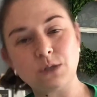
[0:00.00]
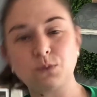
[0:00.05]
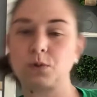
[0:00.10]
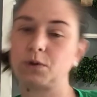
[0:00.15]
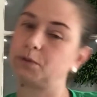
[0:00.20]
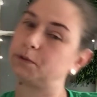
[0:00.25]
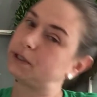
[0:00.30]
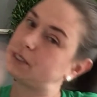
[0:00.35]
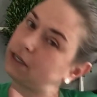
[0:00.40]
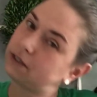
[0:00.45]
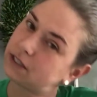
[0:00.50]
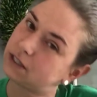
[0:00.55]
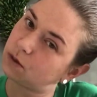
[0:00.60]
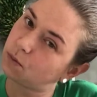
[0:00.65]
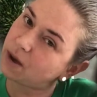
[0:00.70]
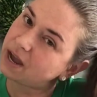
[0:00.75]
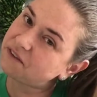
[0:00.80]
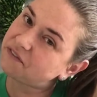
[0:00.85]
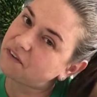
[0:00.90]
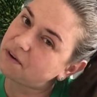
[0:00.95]
When we're tilted
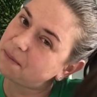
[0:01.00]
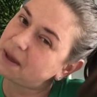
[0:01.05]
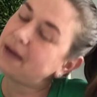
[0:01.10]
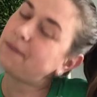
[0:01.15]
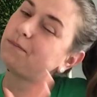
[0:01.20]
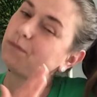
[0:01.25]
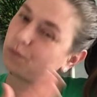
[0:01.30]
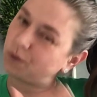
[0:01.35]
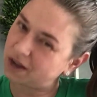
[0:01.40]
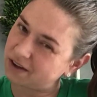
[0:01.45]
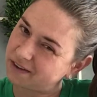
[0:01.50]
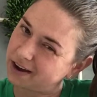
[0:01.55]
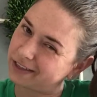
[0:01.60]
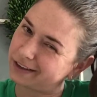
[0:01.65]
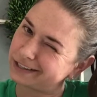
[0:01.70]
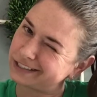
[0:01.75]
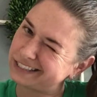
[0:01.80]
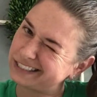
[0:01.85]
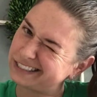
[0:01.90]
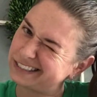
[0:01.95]
away from it, we have
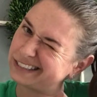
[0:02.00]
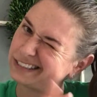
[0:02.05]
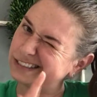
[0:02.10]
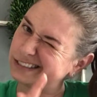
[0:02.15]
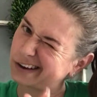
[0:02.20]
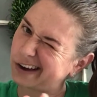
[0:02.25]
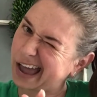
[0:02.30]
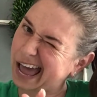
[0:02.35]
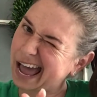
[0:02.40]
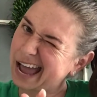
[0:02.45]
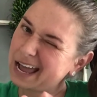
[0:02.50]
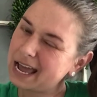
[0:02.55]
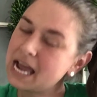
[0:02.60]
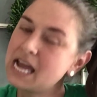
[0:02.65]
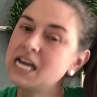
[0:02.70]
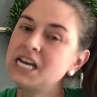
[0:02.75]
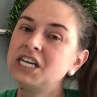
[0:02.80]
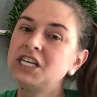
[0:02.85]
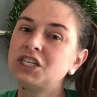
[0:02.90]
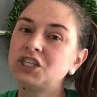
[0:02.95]
other seasons, okay?
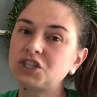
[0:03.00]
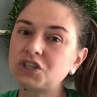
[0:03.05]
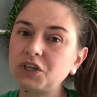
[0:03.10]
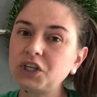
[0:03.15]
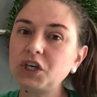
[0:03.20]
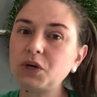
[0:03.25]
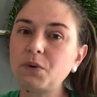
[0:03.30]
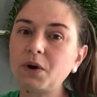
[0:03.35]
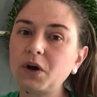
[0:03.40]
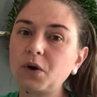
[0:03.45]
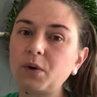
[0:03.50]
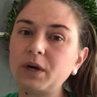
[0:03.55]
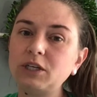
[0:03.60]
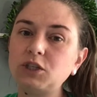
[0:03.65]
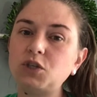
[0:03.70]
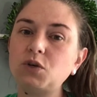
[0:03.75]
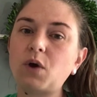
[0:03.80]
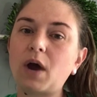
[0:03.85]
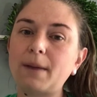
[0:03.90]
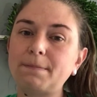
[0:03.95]
So you are going
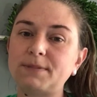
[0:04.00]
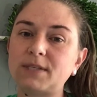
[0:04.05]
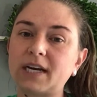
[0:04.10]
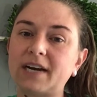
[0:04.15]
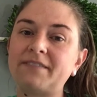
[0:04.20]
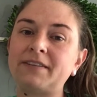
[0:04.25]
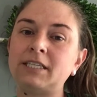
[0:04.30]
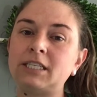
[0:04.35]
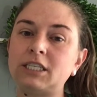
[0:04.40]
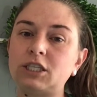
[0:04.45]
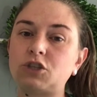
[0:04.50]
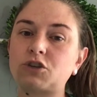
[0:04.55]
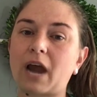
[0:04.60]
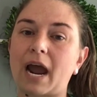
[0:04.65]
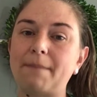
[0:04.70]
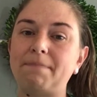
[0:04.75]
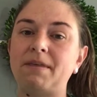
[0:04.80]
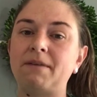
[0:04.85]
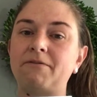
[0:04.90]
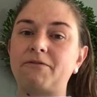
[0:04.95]
to observe and
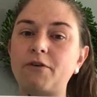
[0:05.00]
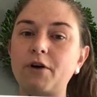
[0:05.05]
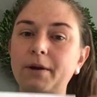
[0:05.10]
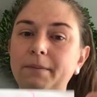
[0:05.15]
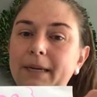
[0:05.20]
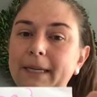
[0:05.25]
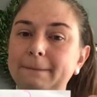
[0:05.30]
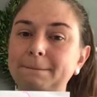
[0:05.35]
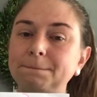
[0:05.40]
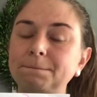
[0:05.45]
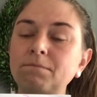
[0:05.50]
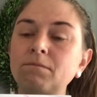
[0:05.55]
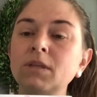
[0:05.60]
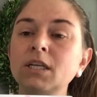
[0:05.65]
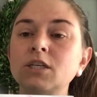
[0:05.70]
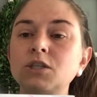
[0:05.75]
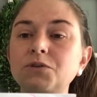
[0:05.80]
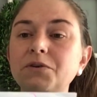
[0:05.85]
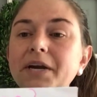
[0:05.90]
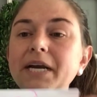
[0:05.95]
describe them for me.
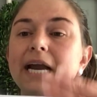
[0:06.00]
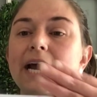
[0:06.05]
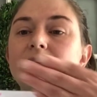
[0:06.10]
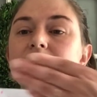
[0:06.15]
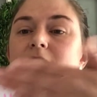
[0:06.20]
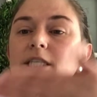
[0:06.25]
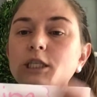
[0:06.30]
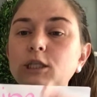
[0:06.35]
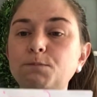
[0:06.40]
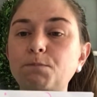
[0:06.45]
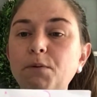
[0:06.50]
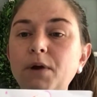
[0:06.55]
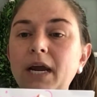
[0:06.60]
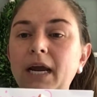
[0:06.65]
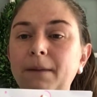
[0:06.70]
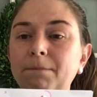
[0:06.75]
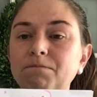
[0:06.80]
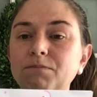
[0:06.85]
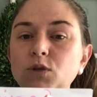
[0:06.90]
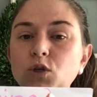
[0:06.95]
So right now it's spring.
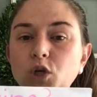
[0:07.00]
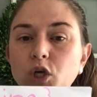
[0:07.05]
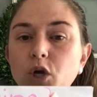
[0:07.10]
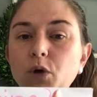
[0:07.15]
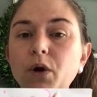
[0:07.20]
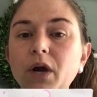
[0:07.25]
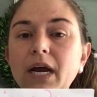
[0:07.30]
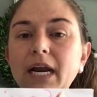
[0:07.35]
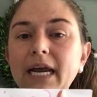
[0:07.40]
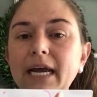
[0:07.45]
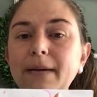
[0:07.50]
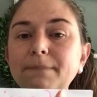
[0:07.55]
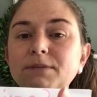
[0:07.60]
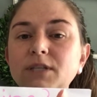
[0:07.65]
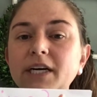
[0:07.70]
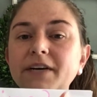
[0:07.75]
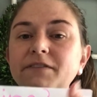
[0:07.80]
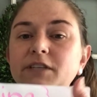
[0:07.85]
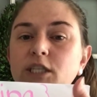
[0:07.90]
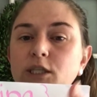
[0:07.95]
So you're going to
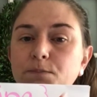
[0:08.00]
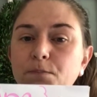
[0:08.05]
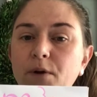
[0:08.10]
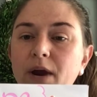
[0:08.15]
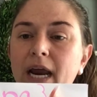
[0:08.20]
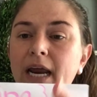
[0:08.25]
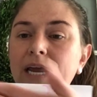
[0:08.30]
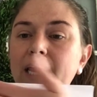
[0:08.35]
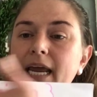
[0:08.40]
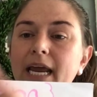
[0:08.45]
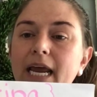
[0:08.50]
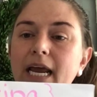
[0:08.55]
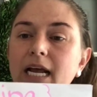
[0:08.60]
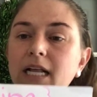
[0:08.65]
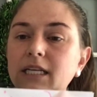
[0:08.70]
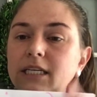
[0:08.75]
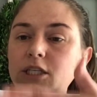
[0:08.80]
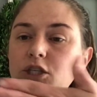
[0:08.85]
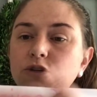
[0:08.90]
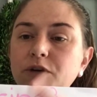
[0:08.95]
observe spring.
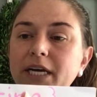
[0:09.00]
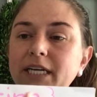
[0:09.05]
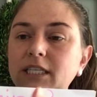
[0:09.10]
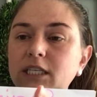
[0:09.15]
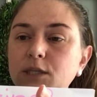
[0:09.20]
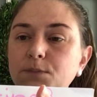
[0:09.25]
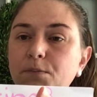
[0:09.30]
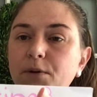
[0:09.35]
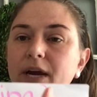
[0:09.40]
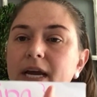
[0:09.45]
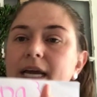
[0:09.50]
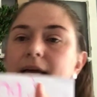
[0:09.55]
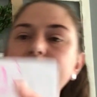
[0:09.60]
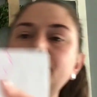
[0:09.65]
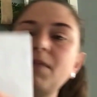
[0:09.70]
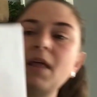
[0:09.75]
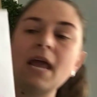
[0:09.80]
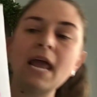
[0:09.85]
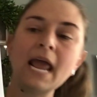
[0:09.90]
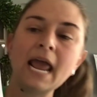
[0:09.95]
Illustrate spring
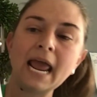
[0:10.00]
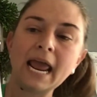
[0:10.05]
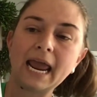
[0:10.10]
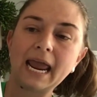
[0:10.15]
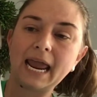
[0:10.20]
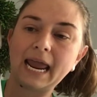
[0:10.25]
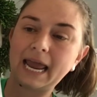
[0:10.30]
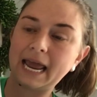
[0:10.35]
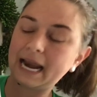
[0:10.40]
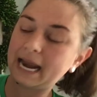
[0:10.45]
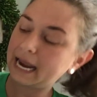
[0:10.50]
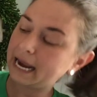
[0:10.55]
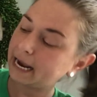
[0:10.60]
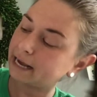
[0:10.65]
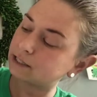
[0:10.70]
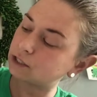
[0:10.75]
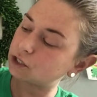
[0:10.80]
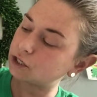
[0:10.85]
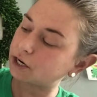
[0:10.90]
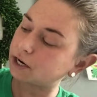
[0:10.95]
and
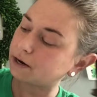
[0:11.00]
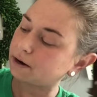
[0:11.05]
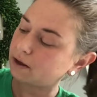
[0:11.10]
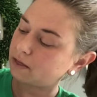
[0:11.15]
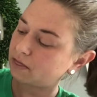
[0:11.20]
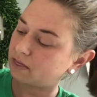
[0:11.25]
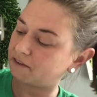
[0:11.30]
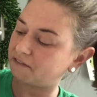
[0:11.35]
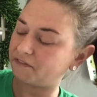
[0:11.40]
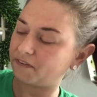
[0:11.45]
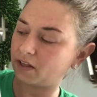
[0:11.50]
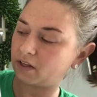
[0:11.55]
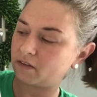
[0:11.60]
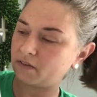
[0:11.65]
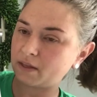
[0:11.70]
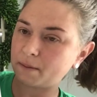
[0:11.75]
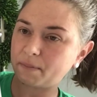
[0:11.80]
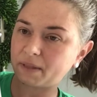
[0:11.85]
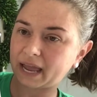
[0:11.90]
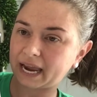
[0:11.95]
answer the fill in
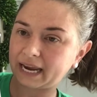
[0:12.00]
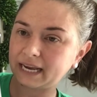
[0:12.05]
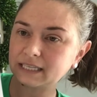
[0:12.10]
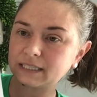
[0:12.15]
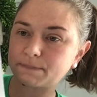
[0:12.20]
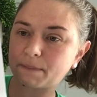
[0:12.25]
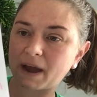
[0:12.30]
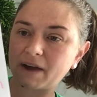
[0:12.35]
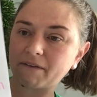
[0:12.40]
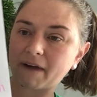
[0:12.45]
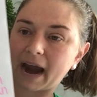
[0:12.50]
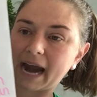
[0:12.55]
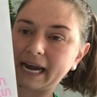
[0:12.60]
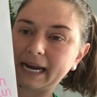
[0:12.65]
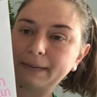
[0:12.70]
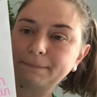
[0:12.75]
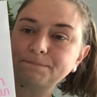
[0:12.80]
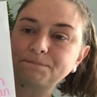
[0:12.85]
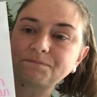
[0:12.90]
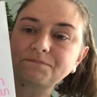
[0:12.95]
the blanks by writing.